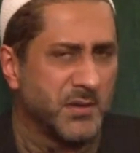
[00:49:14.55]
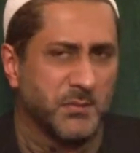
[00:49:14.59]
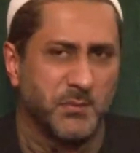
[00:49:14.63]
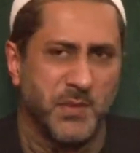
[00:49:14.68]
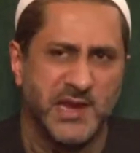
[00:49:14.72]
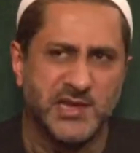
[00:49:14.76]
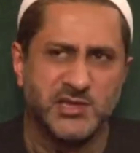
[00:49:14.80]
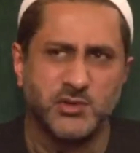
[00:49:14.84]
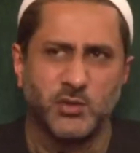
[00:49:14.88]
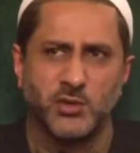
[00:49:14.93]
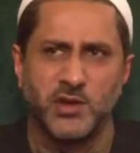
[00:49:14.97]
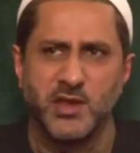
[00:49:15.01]

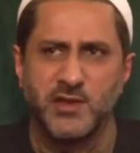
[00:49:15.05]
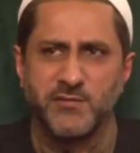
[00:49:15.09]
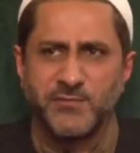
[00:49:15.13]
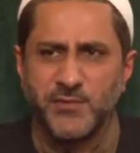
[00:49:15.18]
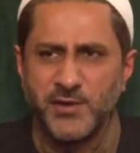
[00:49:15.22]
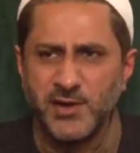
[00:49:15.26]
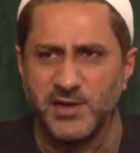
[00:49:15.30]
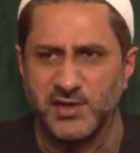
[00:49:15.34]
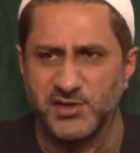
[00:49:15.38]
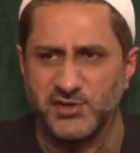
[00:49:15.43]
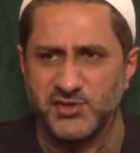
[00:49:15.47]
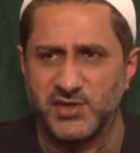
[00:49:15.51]
based on a
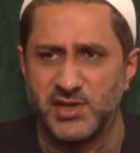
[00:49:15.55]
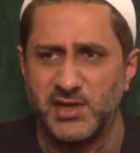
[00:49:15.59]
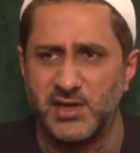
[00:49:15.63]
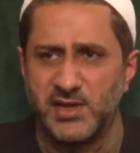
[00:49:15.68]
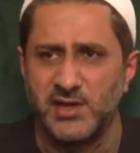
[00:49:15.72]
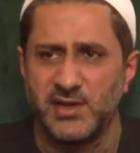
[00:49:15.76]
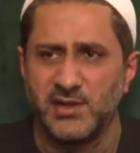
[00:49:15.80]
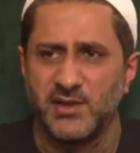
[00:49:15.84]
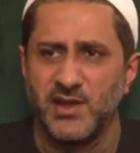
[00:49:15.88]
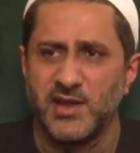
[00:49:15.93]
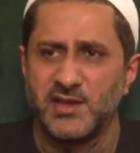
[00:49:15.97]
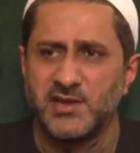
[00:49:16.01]
verse
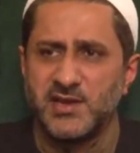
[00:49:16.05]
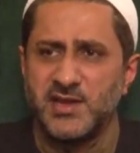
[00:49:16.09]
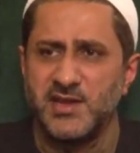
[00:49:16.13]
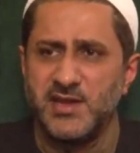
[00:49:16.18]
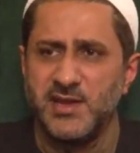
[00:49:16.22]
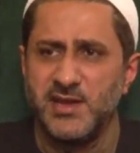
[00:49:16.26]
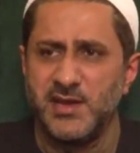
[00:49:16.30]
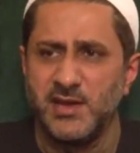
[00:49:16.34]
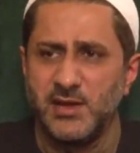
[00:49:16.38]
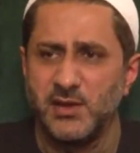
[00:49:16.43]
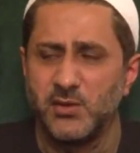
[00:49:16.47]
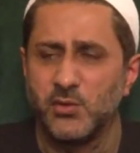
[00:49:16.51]
that
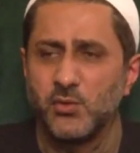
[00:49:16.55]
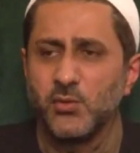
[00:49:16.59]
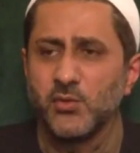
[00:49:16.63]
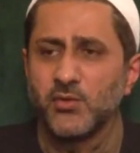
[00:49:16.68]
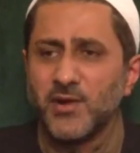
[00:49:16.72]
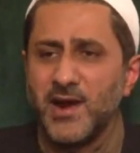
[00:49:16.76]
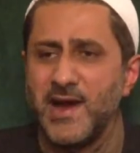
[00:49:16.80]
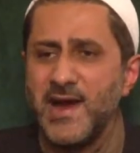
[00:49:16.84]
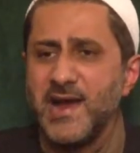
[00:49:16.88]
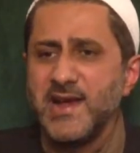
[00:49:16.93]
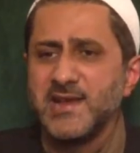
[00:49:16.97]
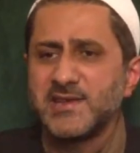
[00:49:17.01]
he who
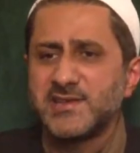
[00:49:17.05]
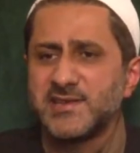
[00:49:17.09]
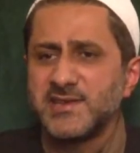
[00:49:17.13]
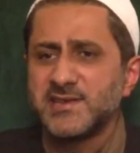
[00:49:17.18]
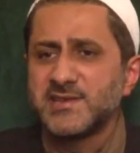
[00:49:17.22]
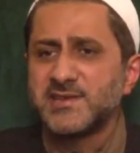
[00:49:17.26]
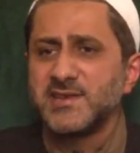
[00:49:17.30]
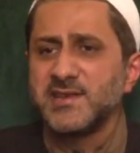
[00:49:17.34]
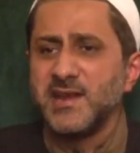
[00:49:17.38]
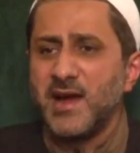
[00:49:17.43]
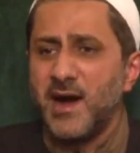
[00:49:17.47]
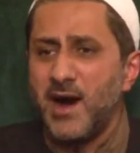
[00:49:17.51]

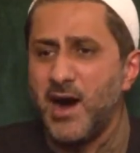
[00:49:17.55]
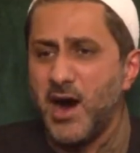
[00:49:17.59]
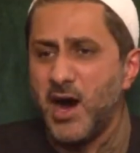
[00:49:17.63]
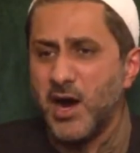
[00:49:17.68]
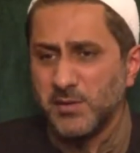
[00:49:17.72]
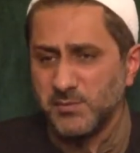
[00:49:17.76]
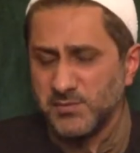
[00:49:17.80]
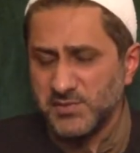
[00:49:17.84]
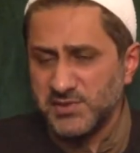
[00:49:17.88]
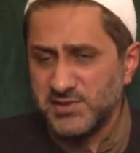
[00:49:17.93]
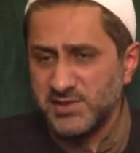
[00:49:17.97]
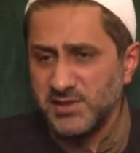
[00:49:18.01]
rises in
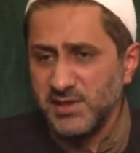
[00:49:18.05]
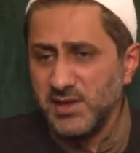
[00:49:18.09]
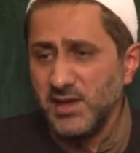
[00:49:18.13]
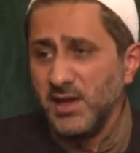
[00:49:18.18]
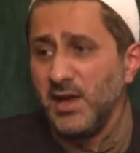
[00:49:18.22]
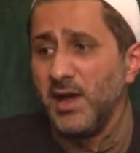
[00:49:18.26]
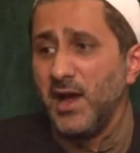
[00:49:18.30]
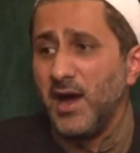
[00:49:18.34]
arms